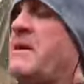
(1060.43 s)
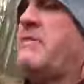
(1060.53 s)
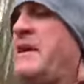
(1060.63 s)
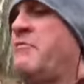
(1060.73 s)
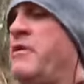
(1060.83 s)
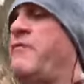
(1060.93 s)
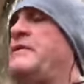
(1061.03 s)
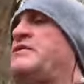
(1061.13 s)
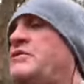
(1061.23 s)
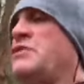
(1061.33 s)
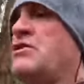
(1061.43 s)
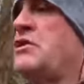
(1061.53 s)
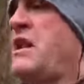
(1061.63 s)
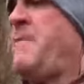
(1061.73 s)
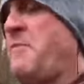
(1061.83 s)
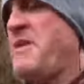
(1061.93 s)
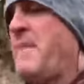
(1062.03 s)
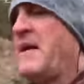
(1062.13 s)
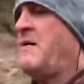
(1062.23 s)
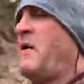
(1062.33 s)
right, if we just scrape a wee
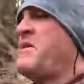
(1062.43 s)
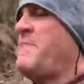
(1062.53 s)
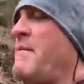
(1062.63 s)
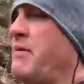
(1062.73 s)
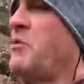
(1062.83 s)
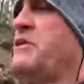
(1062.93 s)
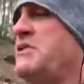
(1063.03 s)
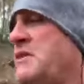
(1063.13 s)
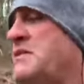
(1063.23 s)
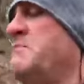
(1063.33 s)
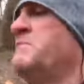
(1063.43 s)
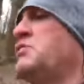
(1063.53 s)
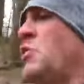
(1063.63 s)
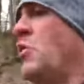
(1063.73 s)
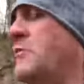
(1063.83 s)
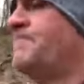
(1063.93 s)
bit, a wee bit below the system. So,